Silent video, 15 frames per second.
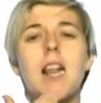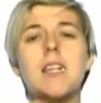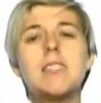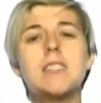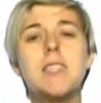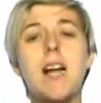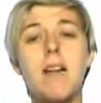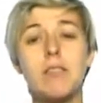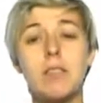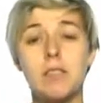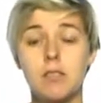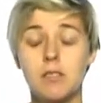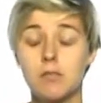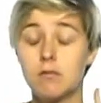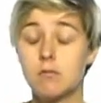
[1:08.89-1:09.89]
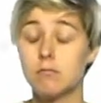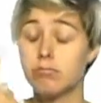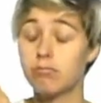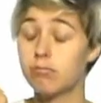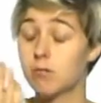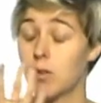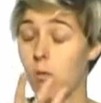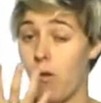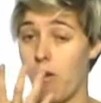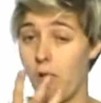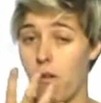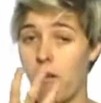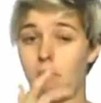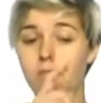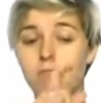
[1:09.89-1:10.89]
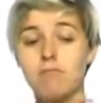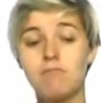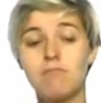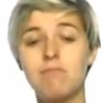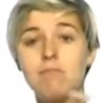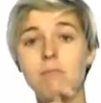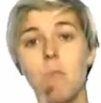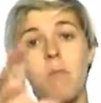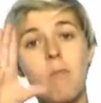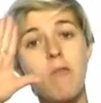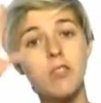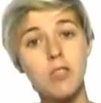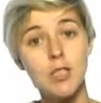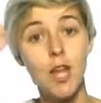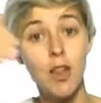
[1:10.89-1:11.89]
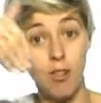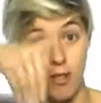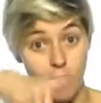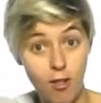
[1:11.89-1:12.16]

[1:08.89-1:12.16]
The second is about the quality of the service.